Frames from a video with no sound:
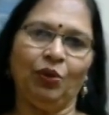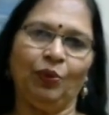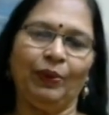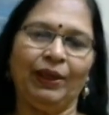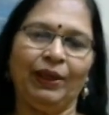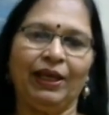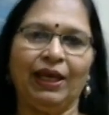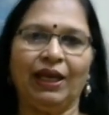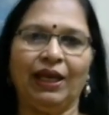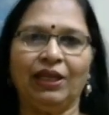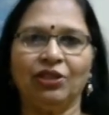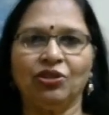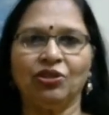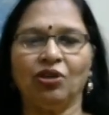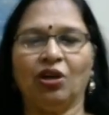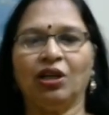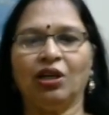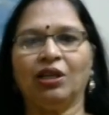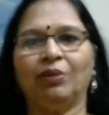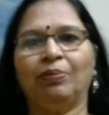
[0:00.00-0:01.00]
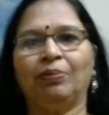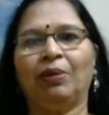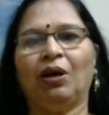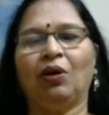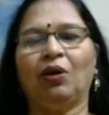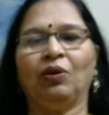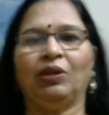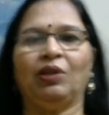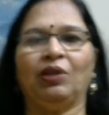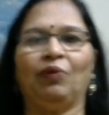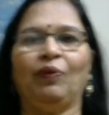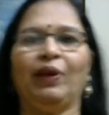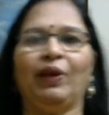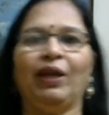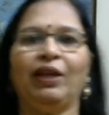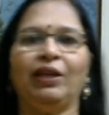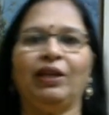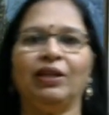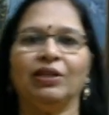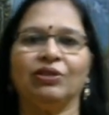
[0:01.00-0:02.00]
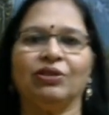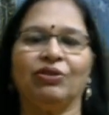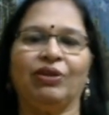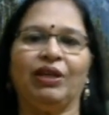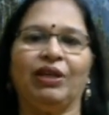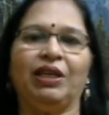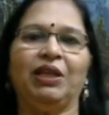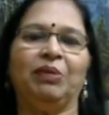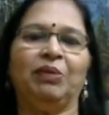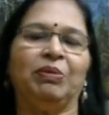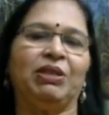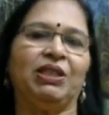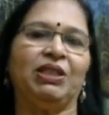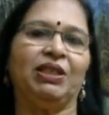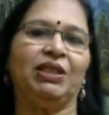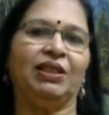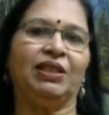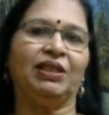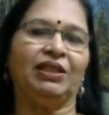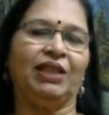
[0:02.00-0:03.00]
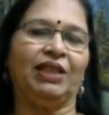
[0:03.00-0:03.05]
we can talk about the various reading material